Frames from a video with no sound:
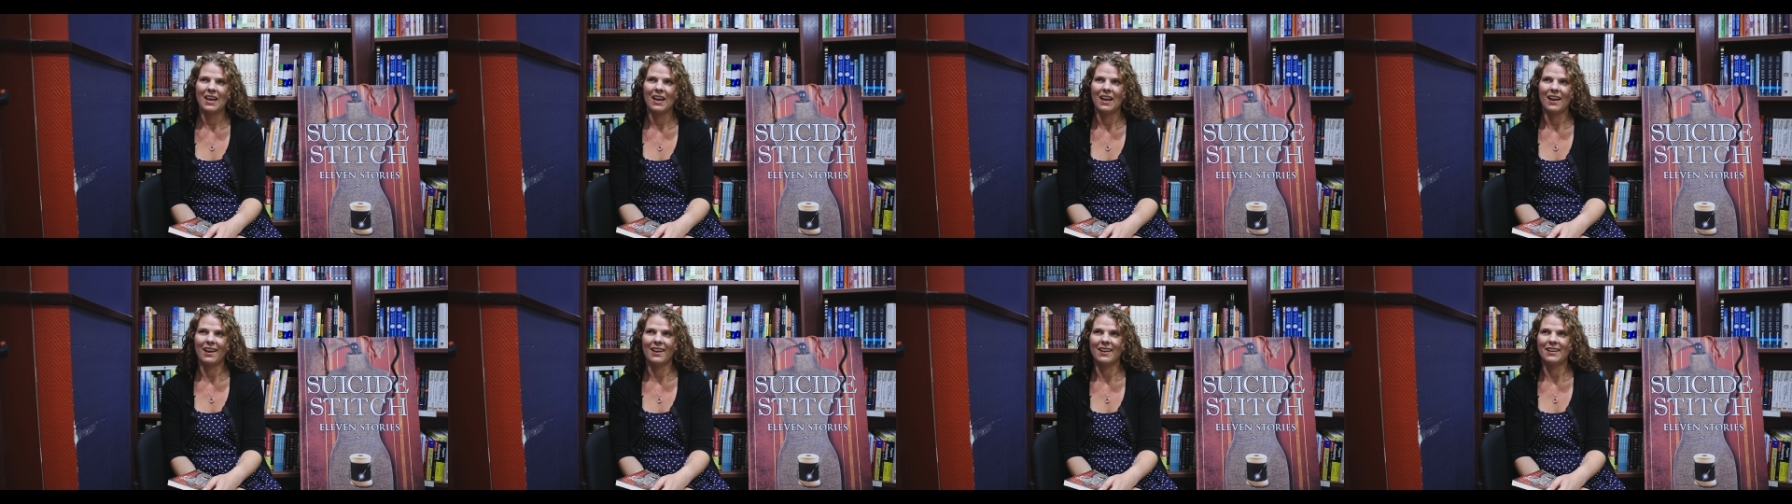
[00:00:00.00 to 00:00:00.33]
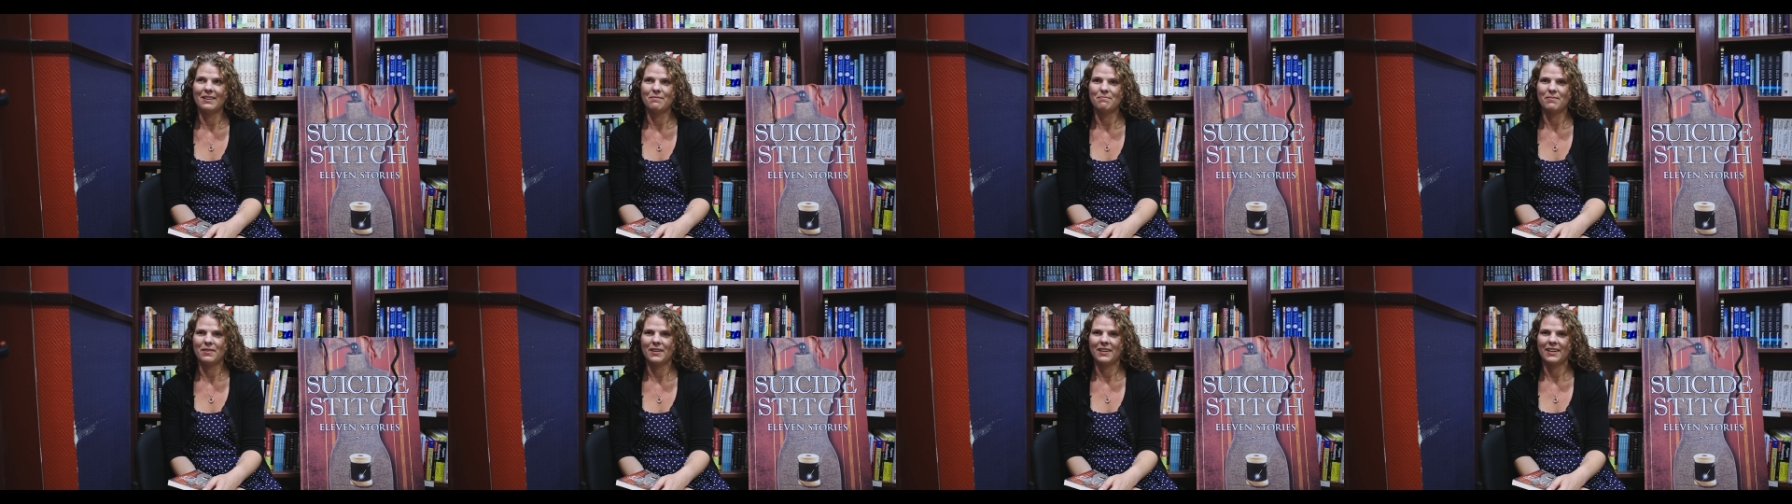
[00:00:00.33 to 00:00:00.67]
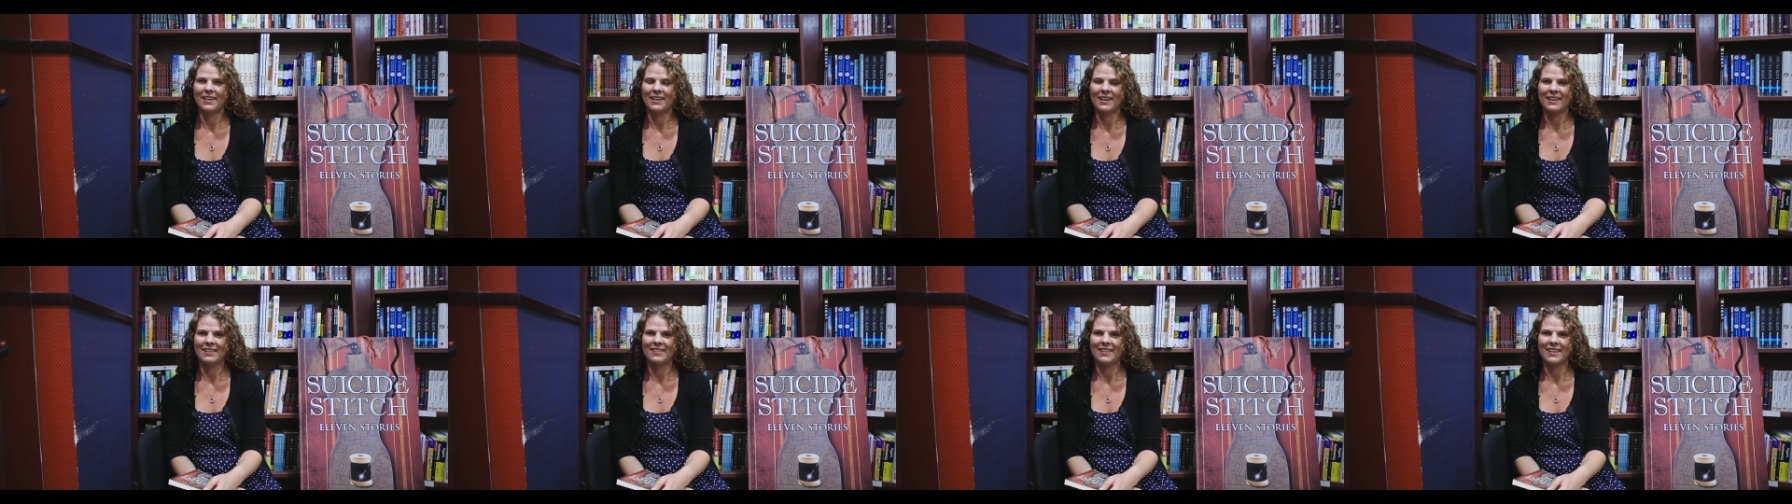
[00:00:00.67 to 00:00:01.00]
And
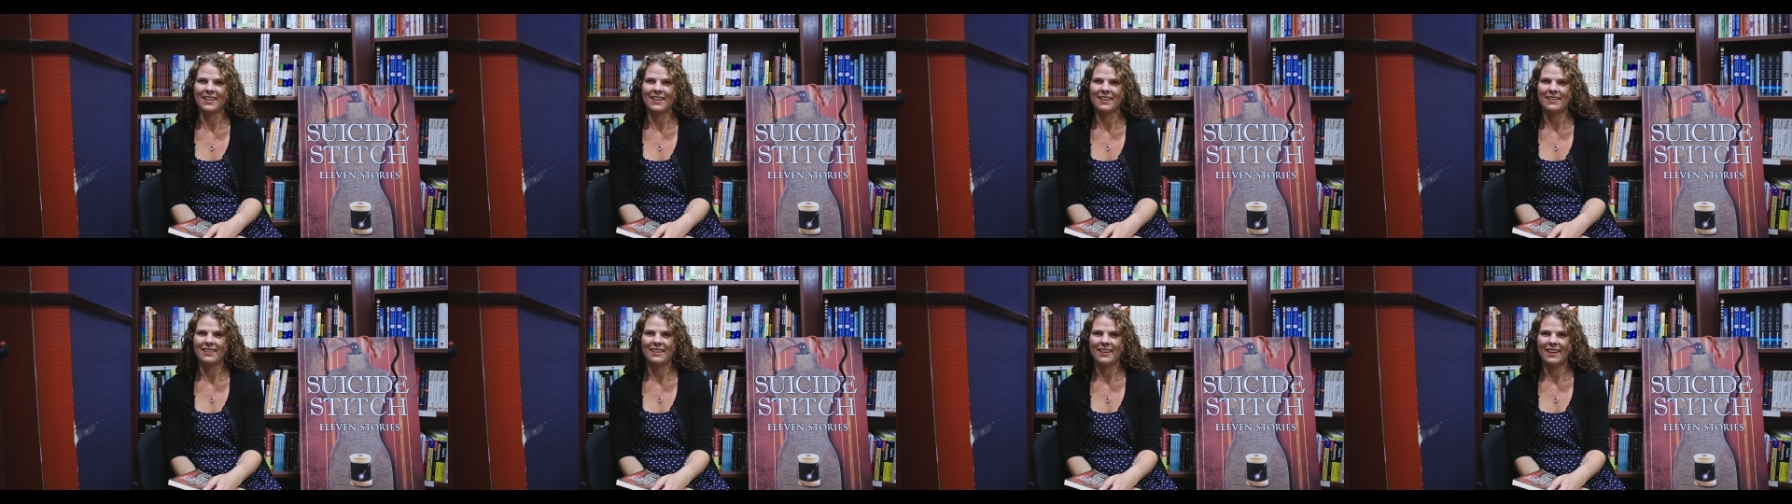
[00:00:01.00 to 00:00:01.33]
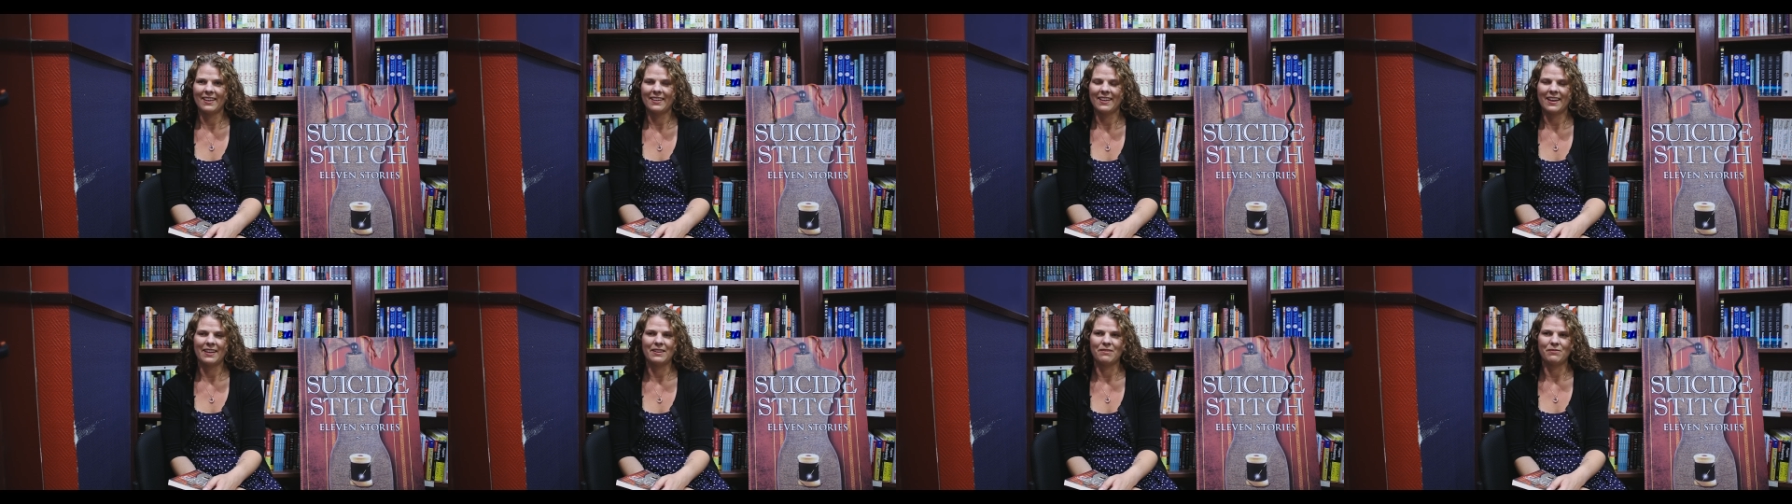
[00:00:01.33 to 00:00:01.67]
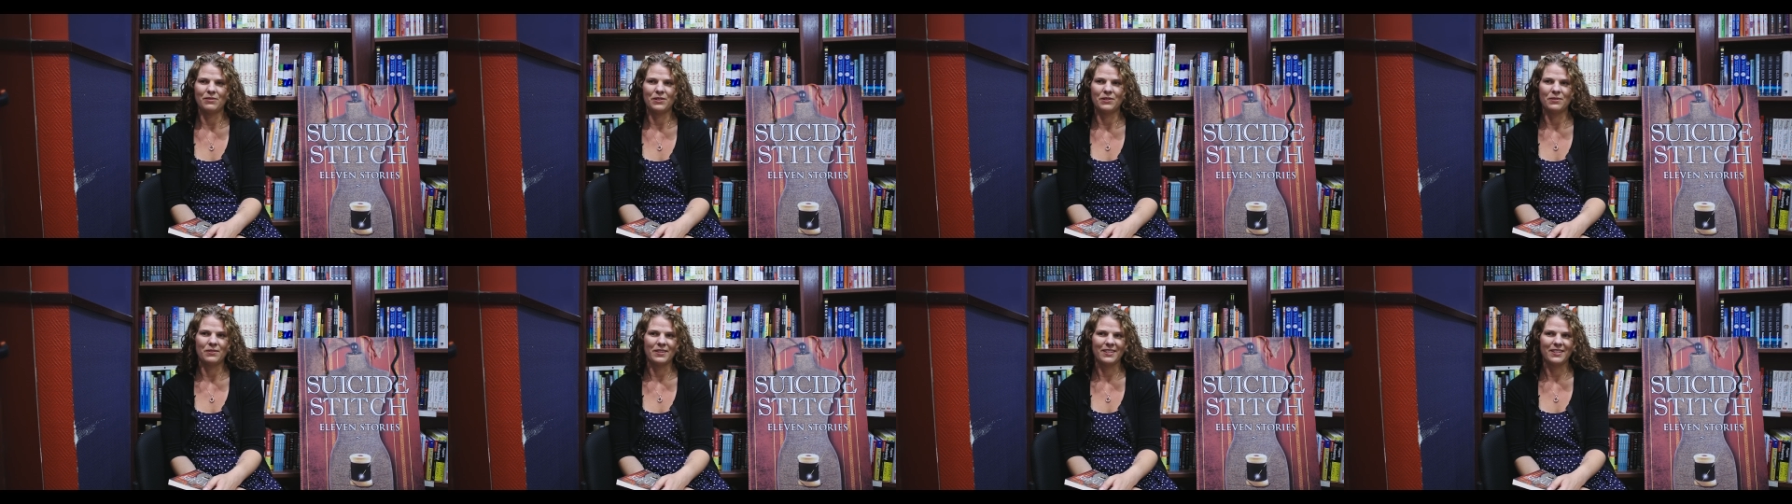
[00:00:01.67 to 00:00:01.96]
I think I kind of do.